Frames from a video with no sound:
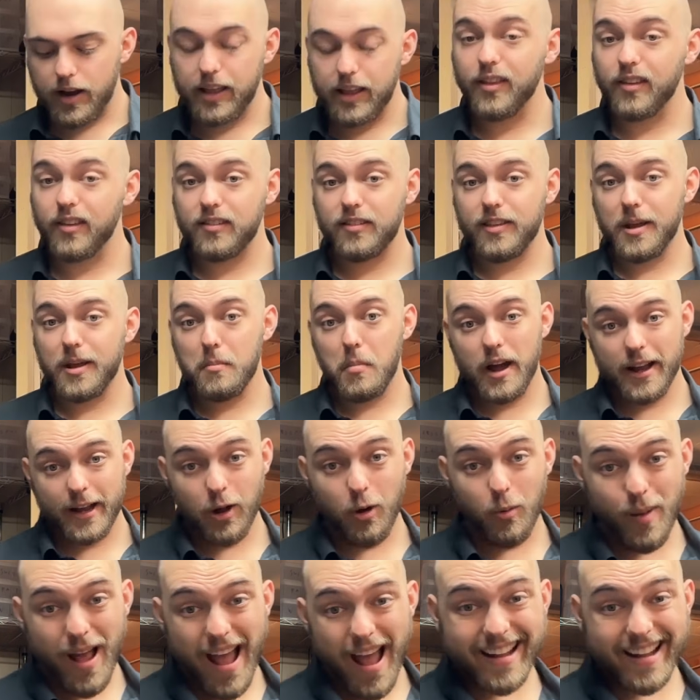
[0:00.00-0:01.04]
This thing might go
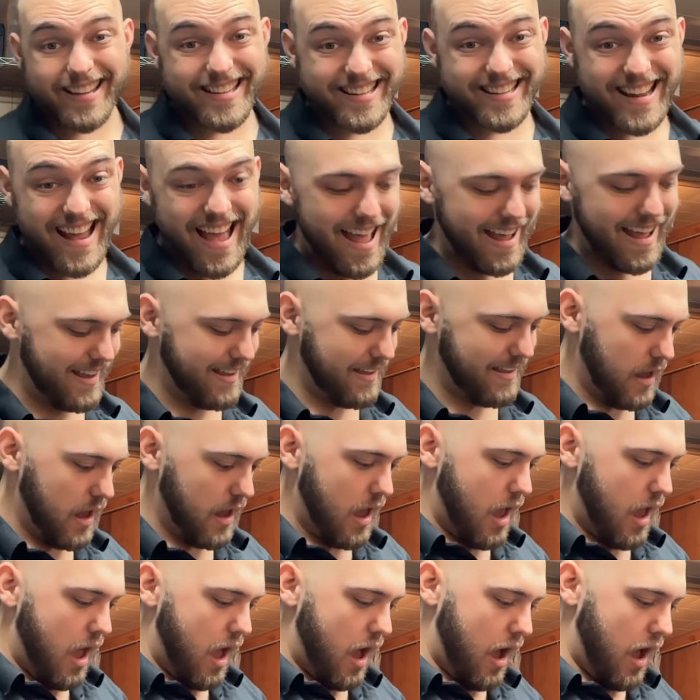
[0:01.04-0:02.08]
back today.
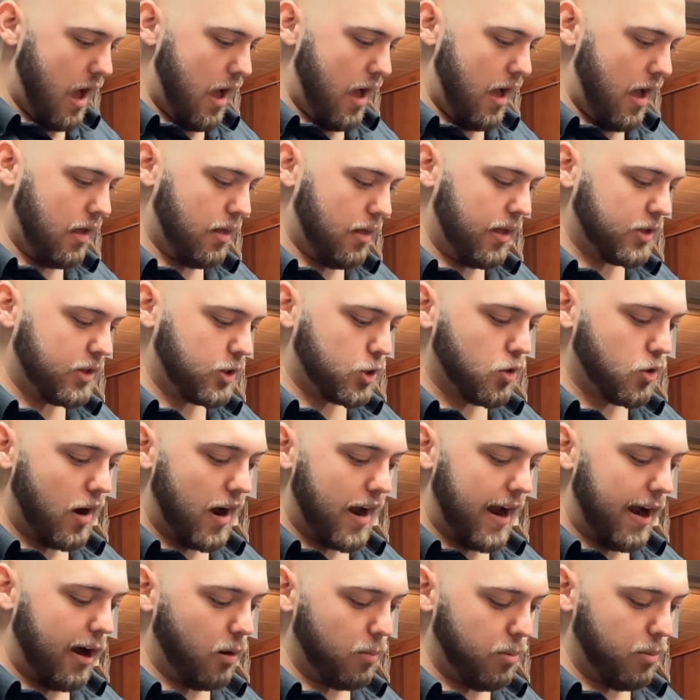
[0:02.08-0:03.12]
Let's try
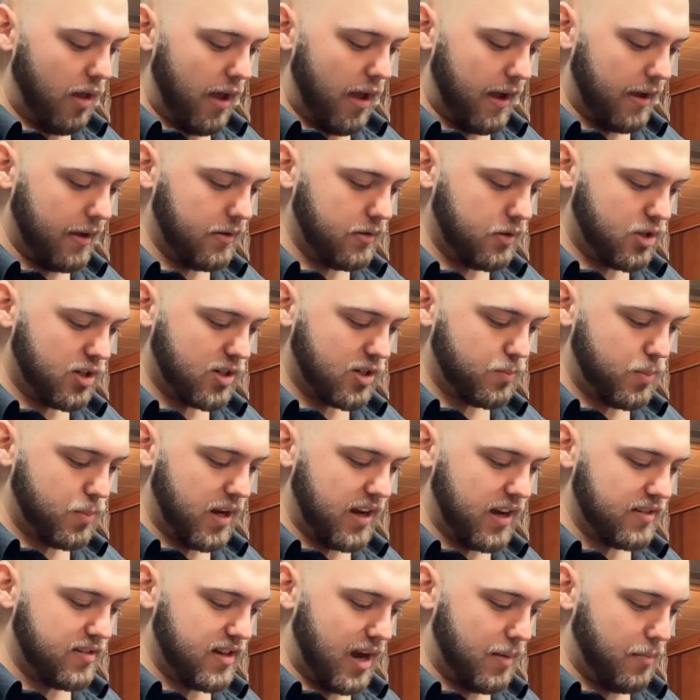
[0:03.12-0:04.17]
AirPlay, just
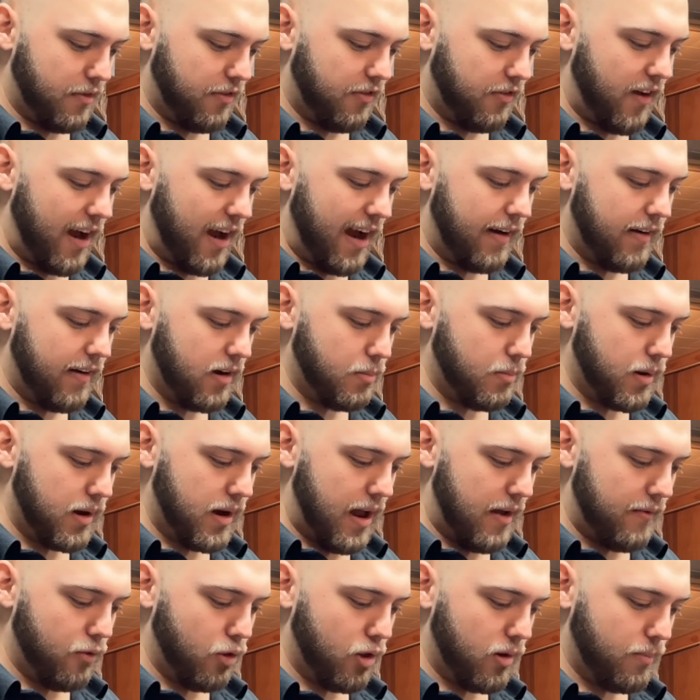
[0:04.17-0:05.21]
because I'm a fair and
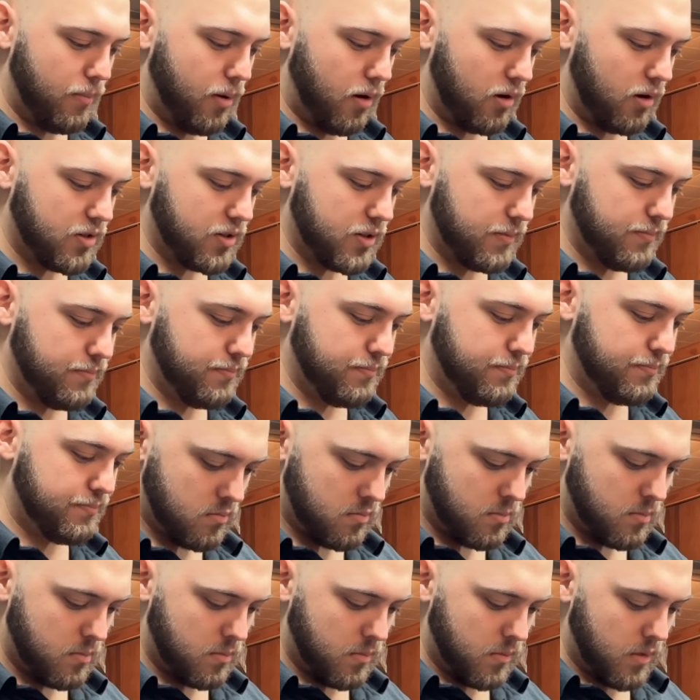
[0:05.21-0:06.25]
benevolent person.
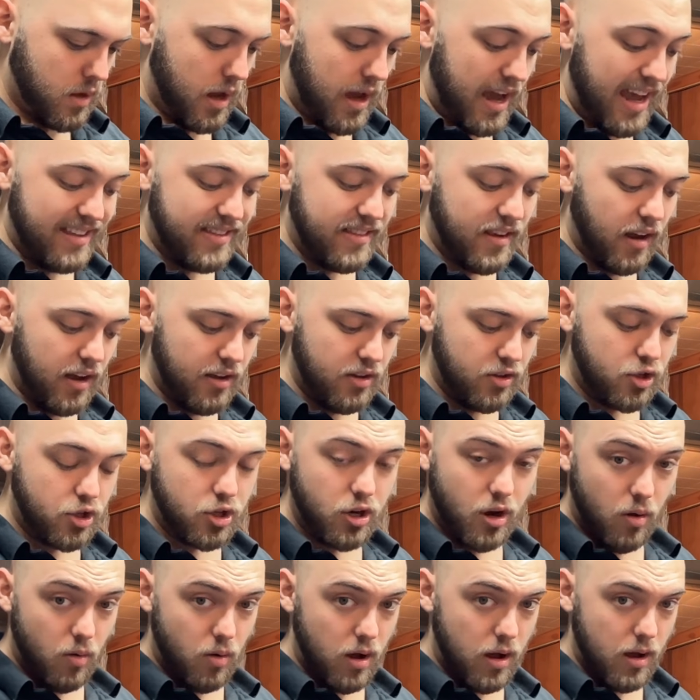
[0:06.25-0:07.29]
It does
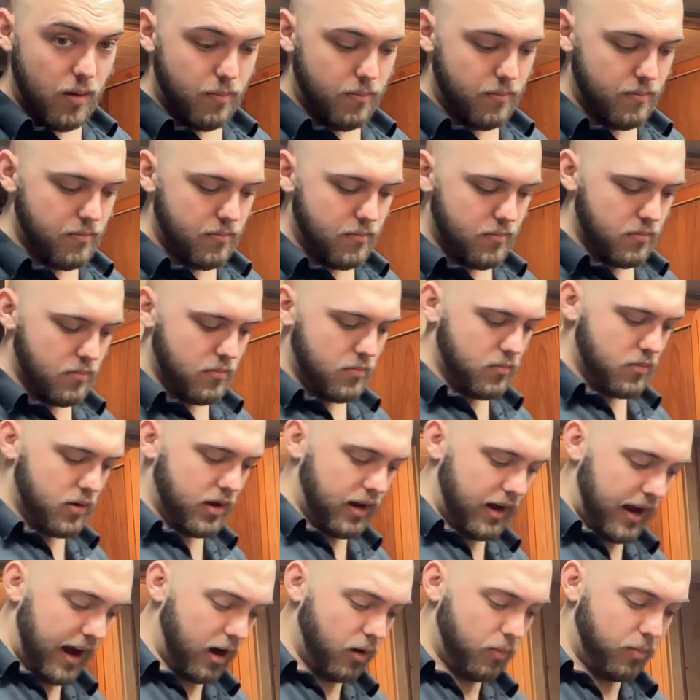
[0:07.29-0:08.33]
show up in
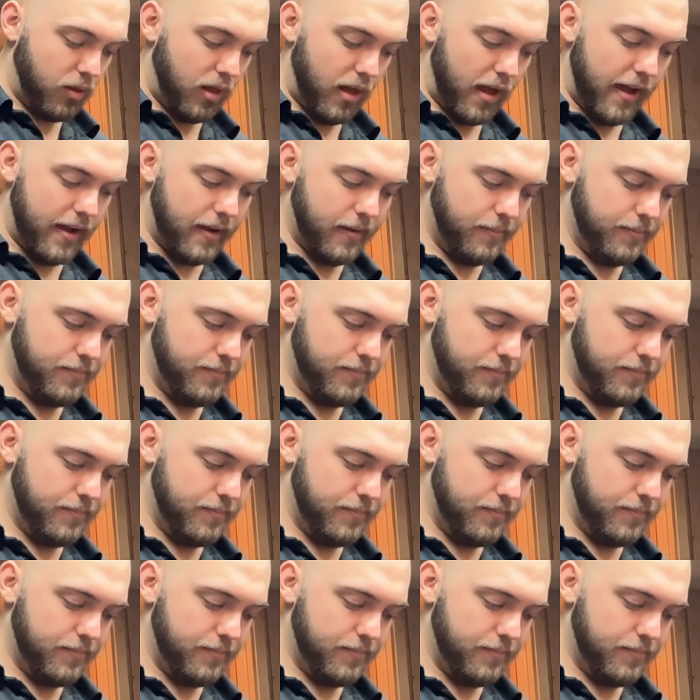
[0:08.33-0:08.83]
AirPlay.